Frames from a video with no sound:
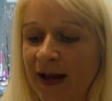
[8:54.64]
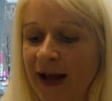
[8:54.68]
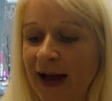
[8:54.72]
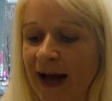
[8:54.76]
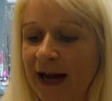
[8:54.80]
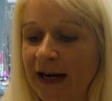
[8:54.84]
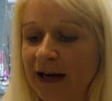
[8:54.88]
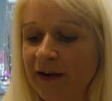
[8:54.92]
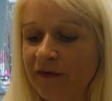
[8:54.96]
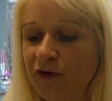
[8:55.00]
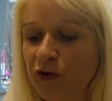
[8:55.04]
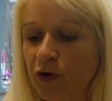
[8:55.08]

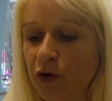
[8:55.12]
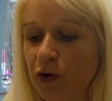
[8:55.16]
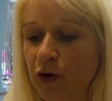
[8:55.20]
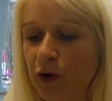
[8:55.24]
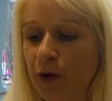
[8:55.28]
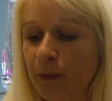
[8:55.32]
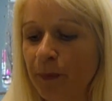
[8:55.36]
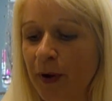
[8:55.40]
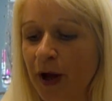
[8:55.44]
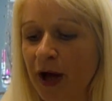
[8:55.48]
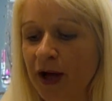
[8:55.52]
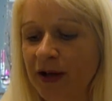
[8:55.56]
And if
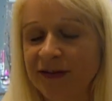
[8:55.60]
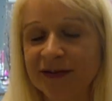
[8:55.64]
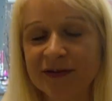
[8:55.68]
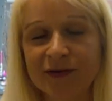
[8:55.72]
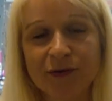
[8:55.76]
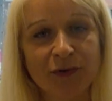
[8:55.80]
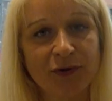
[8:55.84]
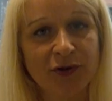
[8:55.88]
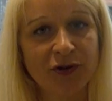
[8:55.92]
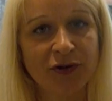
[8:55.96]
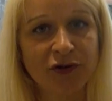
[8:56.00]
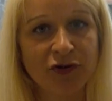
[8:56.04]
your
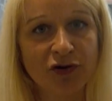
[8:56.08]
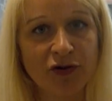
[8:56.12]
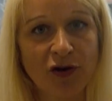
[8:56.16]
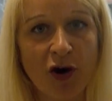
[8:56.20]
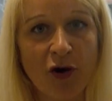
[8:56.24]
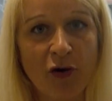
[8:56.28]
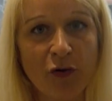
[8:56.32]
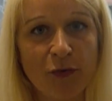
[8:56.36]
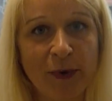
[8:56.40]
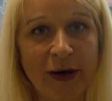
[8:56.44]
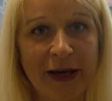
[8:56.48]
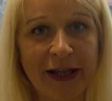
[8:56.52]
personal
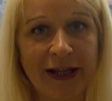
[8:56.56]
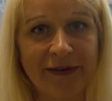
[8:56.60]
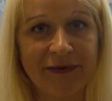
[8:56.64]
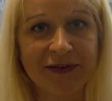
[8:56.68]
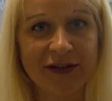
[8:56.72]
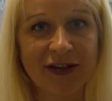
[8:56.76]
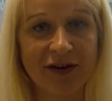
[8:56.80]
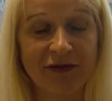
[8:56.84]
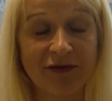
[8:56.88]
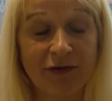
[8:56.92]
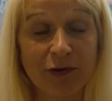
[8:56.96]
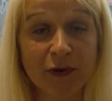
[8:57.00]
control
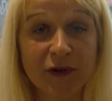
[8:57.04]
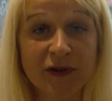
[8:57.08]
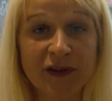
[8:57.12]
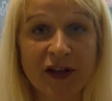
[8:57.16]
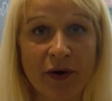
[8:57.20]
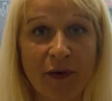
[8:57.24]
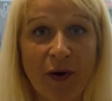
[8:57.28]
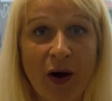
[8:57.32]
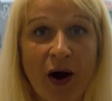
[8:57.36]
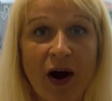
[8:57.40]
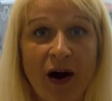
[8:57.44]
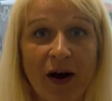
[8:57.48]
beliefs are
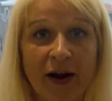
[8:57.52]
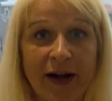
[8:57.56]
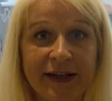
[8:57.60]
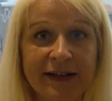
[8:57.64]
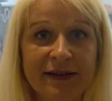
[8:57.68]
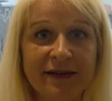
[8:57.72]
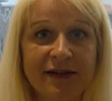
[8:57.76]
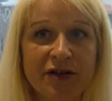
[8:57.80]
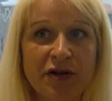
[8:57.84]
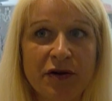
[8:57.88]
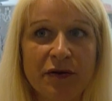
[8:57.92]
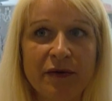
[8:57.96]
also high,
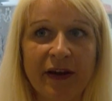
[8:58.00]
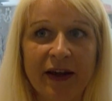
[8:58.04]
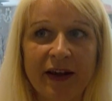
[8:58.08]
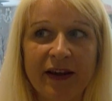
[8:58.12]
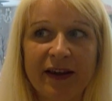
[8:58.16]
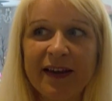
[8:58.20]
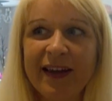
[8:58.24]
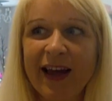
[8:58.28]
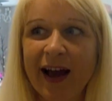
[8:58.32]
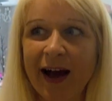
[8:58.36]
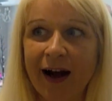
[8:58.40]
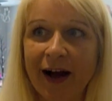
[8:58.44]
so you think,
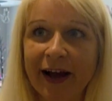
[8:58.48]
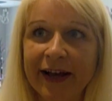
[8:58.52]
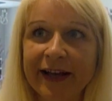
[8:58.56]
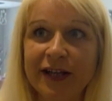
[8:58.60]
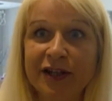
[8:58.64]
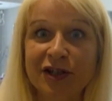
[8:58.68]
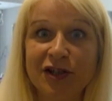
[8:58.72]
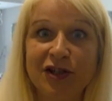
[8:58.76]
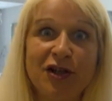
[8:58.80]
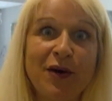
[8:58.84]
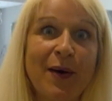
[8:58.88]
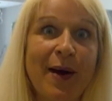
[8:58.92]
yeah, I
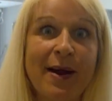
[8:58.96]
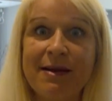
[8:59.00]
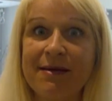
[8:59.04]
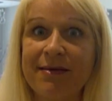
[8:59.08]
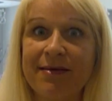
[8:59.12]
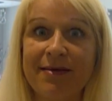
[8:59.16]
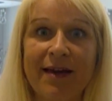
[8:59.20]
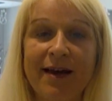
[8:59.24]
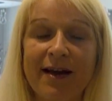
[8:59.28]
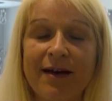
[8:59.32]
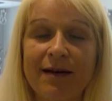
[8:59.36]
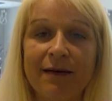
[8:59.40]
can do
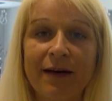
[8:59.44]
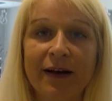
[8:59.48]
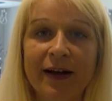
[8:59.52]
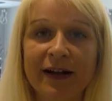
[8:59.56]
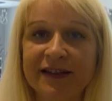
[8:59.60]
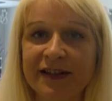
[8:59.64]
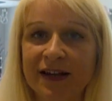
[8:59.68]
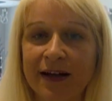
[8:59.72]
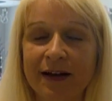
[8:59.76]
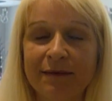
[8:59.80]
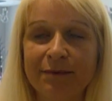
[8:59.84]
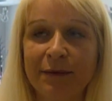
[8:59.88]
anything,
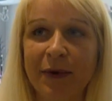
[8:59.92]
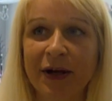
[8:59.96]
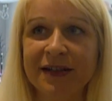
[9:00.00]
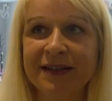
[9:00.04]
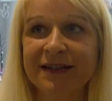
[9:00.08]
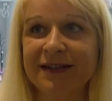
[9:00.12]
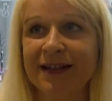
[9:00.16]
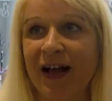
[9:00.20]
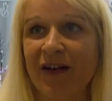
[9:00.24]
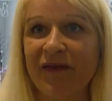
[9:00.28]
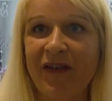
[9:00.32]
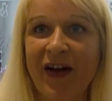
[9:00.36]
my
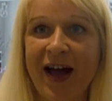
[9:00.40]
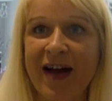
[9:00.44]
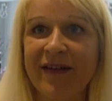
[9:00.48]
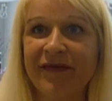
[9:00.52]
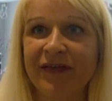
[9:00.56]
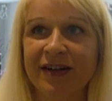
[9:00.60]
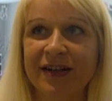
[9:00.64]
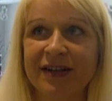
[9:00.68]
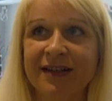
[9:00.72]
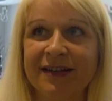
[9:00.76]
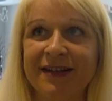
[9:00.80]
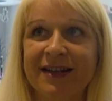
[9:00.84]

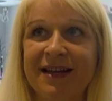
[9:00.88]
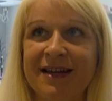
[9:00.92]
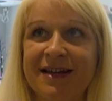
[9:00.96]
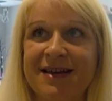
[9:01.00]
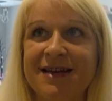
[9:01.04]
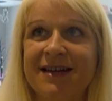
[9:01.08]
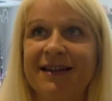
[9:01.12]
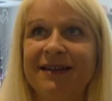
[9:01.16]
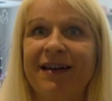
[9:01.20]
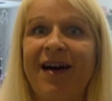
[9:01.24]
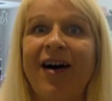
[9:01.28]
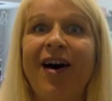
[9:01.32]
self-efficacy
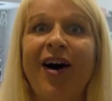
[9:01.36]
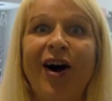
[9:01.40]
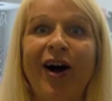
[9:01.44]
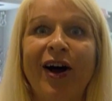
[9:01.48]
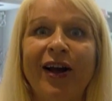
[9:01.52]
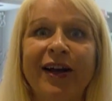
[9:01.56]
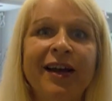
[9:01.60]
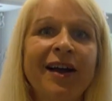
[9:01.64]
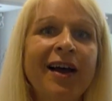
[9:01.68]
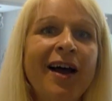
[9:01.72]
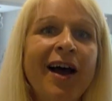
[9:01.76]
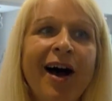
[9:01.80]
is
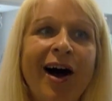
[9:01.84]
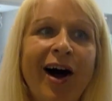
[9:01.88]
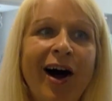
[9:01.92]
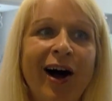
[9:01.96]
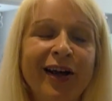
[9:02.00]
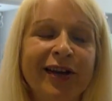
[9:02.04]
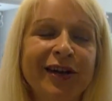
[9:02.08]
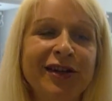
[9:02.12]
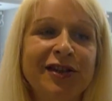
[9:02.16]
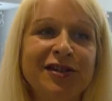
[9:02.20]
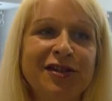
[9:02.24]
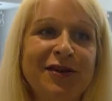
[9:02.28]
high,
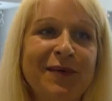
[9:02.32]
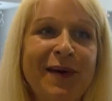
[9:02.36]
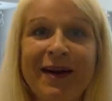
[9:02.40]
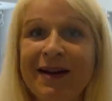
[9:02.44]
I can do